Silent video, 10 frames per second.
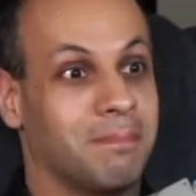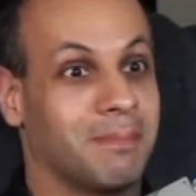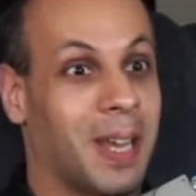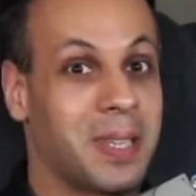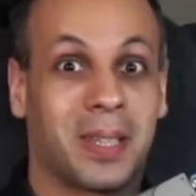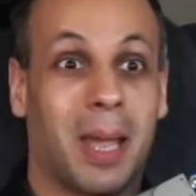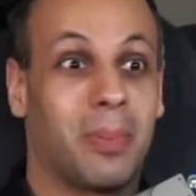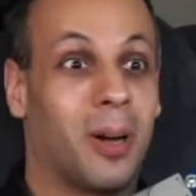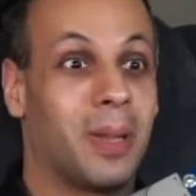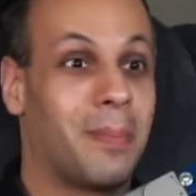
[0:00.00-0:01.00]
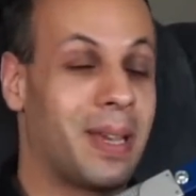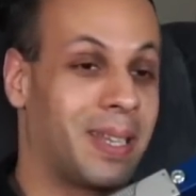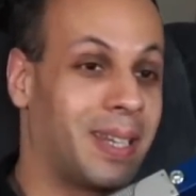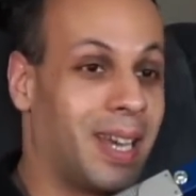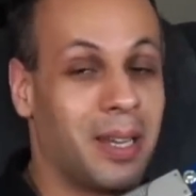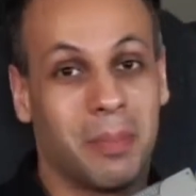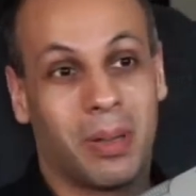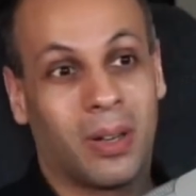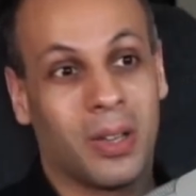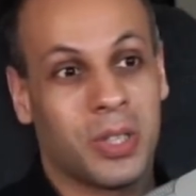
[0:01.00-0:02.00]
That's a typo I'm not making again.
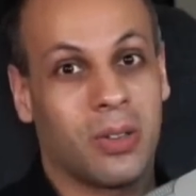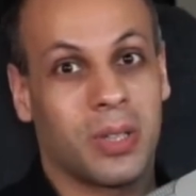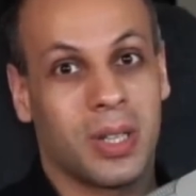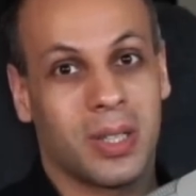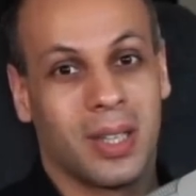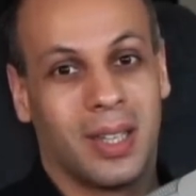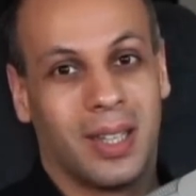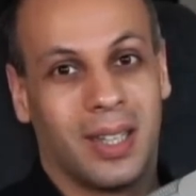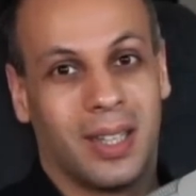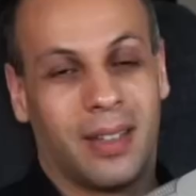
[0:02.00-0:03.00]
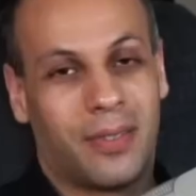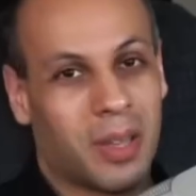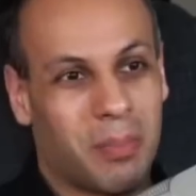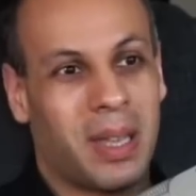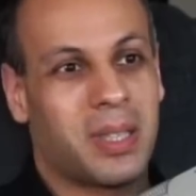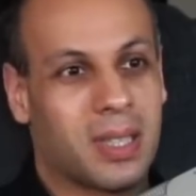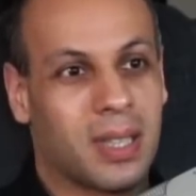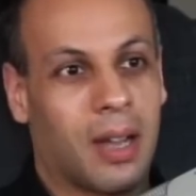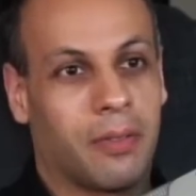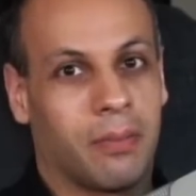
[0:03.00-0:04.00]
But in all seriousness, for the basic
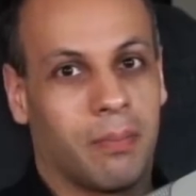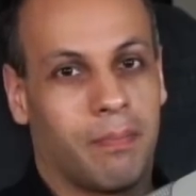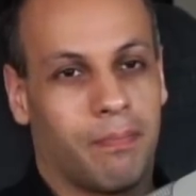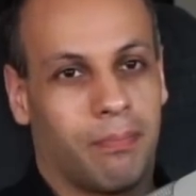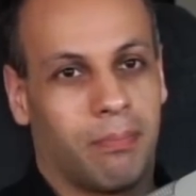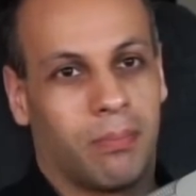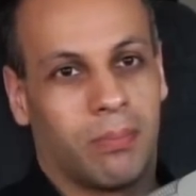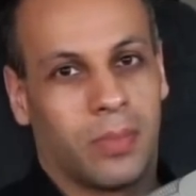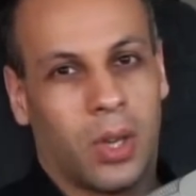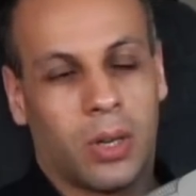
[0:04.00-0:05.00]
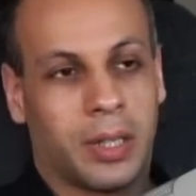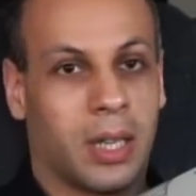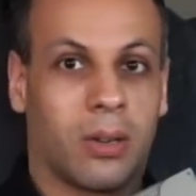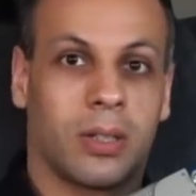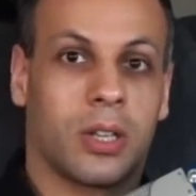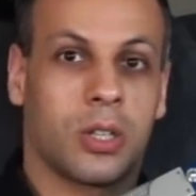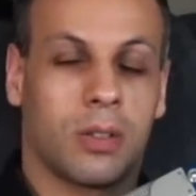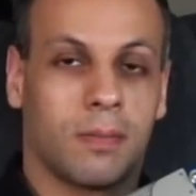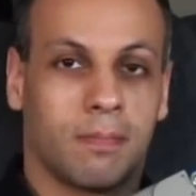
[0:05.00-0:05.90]
stuff, turn on the air conditioner.